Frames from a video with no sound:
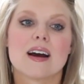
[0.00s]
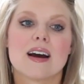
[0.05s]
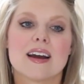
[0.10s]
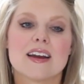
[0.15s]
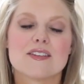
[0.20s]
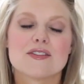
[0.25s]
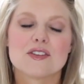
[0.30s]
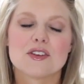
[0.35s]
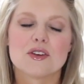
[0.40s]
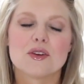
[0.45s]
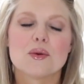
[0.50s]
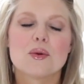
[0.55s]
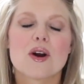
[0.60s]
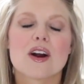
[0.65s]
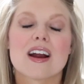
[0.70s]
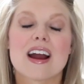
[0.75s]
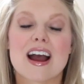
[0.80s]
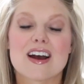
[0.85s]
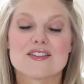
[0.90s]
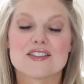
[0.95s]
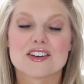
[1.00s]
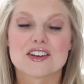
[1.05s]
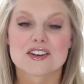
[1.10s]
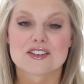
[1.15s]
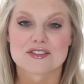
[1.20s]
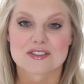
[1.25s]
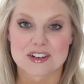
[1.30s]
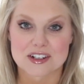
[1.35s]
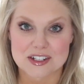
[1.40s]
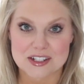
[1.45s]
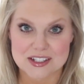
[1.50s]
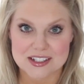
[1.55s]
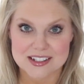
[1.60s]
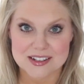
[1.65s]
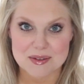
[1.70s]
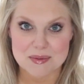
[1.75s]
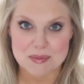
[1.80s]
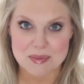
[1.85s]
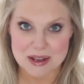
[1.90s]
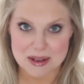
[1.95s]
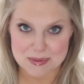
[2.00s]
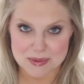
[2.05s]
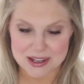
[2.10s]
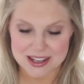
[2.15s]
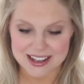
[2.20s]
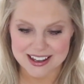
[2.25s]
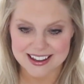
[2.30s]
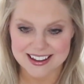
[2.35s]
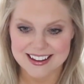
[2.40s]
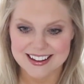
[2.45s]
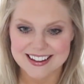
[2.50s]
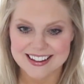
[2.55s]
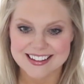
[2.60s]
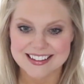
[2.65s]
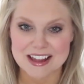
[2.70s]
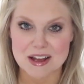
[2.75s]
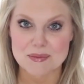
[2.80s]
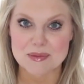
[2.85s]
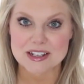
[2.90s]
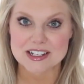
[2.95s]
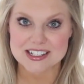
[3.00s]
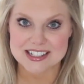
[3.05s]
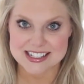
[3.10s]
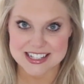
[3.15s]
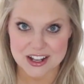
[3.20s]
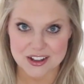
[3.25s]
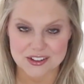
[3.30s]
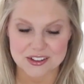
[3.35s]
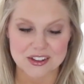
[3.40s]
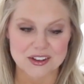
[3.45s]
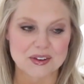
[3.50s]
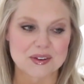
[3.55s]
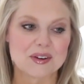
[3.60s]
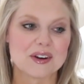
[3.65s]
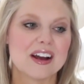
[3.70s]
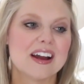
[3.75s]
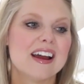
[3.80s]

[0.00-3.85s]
If you are having your first baby, let me just tell you,